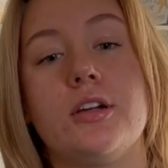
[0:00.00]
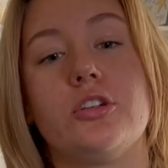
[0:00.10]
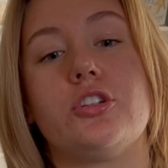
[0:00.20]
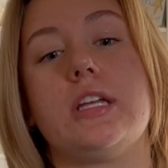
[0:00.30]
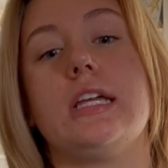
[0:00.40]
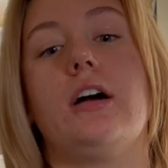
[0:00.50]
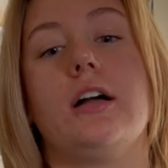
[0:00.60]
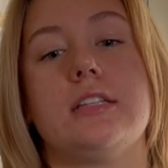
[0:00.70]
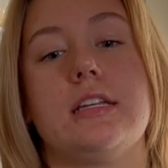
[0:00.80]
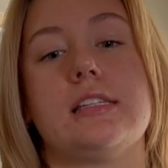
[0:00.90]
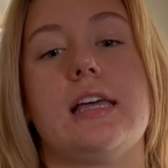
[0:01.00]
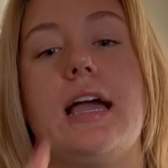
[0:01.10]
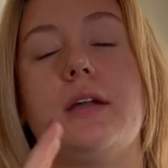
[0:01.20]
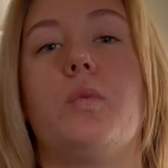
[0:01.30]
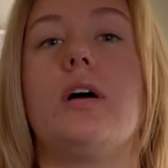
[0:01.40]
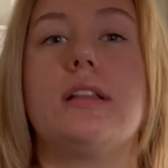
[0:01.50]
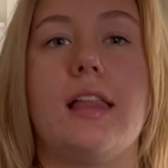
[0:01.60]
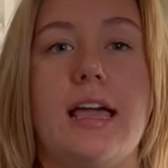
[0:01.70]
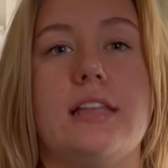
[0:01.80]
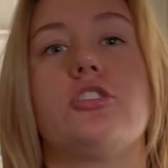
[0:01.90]
She got to decide what
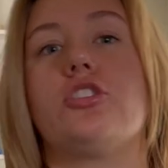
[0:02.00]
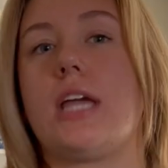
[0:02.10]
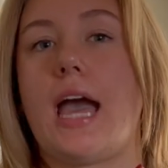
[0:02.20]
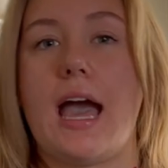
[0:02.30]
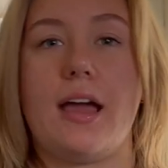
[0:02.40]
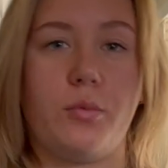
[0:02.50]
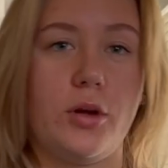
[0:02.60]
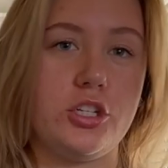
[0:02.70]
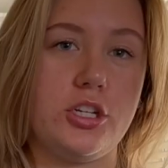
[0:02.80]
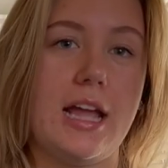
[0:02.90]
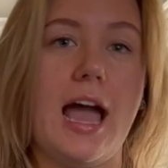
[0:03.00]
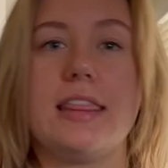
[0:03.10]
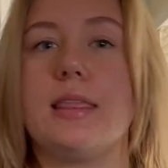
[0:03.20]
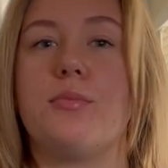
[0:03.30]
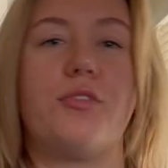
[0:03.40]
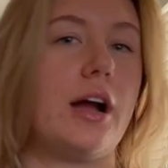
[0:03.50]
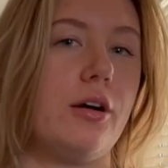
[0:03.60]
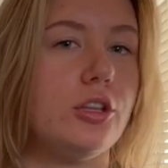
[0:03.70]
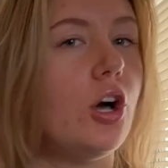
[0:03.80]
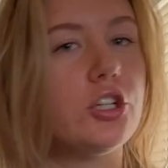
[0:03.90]
clients she had, when she had them, for
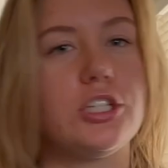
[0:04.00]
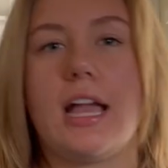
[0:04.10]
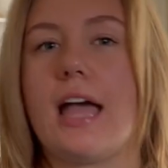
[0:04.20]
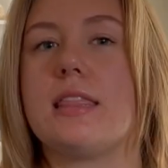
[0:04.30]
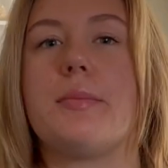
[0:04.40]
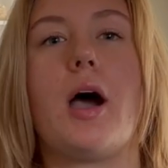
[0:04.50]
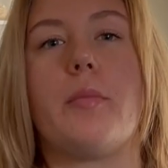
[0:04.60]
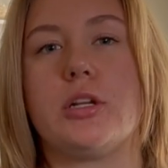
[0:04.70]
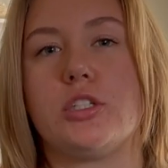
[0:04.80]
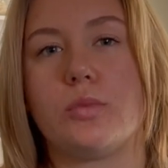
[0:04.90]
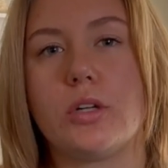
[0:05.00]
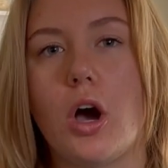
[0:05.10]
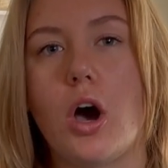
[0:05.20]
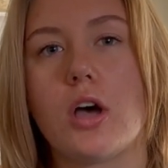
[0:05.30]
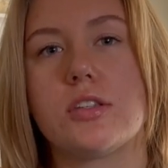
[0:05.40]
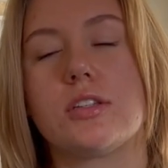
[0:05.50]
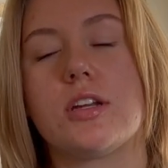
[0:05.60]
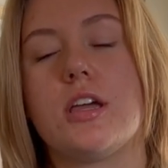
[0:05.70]
how long she had them, how much it would cost.